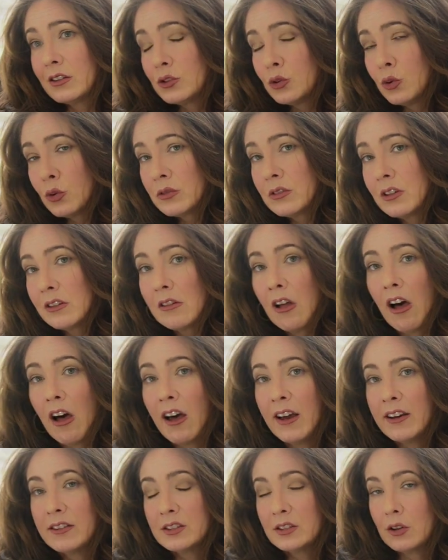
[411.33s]
took the
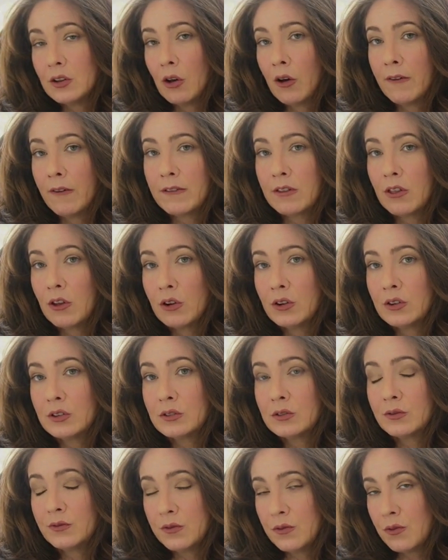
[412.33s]
lives of
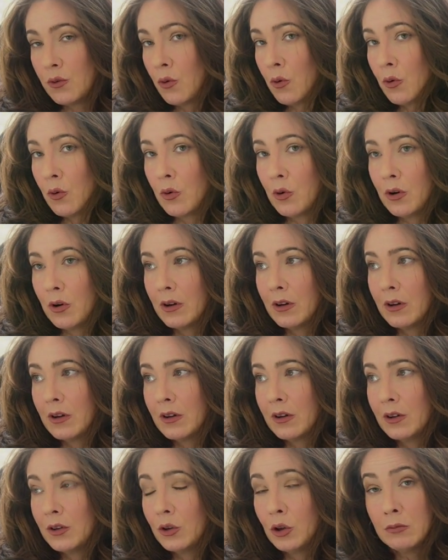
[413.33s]
those 4
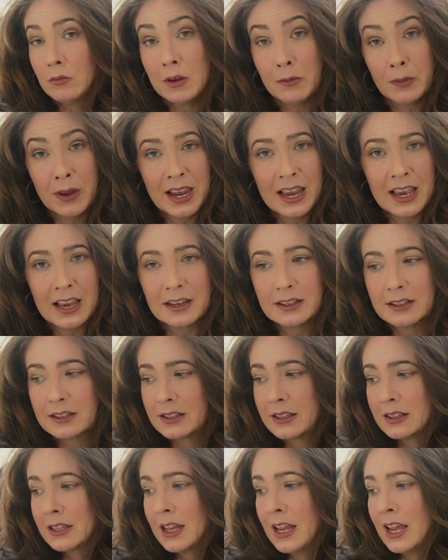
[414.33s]
human
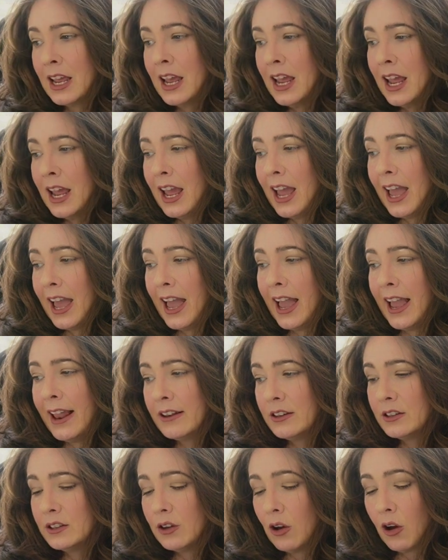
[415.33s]
beings.
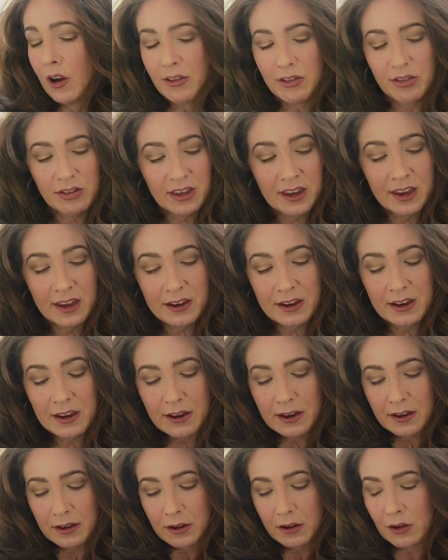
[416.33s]
And I think
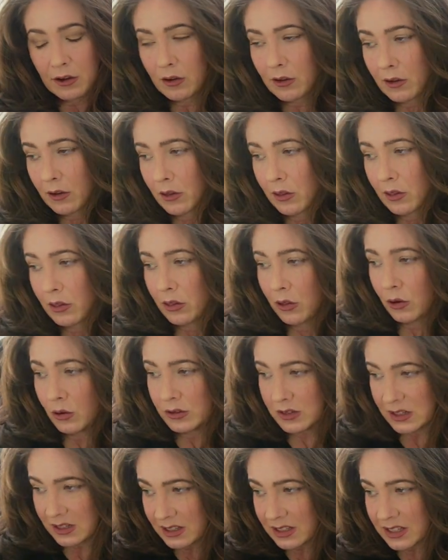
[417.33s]

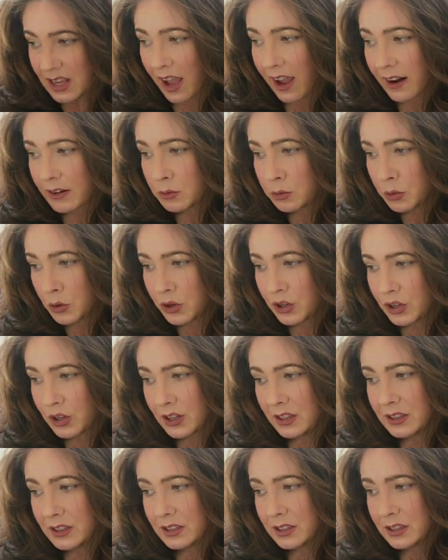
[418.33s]
those exact
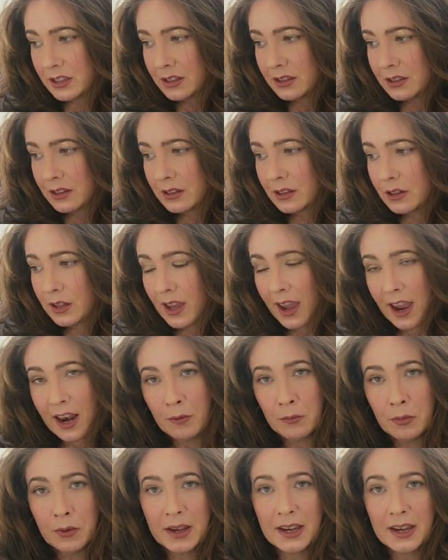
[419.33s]
words can